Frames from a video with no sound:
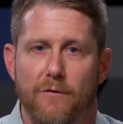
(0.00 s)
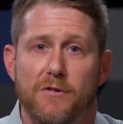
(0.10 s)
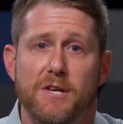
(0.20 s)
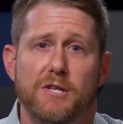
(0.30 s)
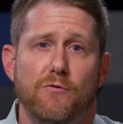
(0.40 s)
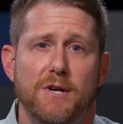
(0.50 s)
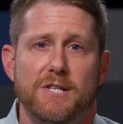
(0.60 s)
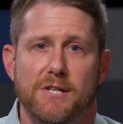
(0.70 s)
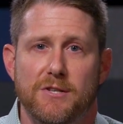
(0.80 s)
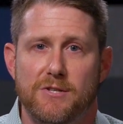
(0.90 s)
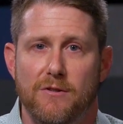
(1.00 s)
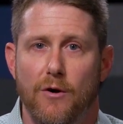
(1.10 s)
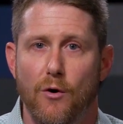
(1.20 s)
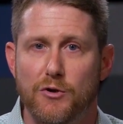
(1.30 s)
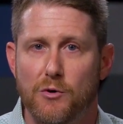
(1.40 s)
For these reasons,
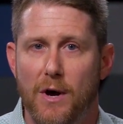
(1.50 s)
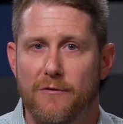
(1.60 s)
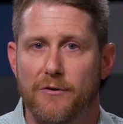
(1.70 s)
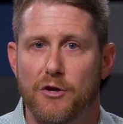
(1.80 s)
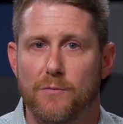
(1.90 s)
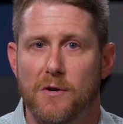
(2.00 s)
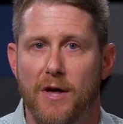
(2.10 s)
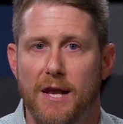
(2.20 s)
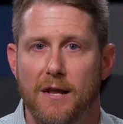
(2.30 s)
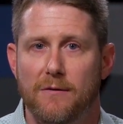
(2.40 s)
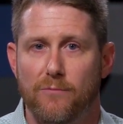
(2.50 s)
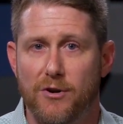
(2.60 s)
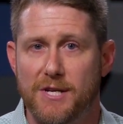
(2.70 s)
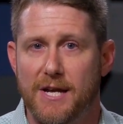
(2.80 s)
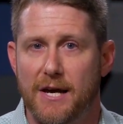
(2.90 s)
those who have accumulated
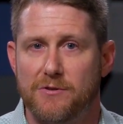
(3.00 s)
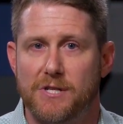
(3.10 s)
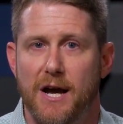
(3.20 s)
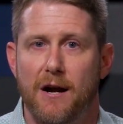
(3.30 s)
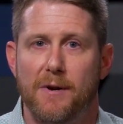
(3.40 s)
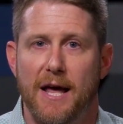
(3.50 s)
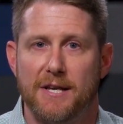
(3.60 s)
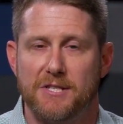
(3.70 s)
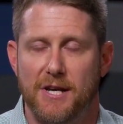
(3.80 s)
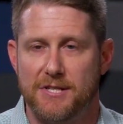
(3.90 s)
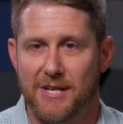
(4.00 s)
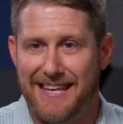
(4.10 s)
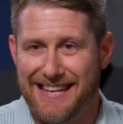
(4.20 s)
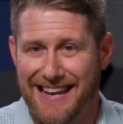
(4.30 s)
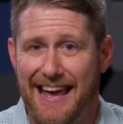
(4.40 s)
pre-tax retirement assets
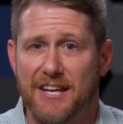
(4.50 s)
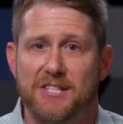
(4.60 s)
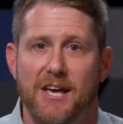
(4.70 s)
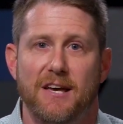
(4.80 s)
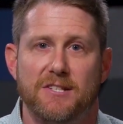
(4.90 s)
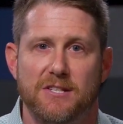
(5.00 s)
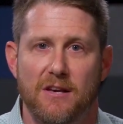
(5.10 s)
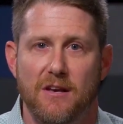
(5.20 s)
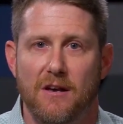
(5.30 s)
in excess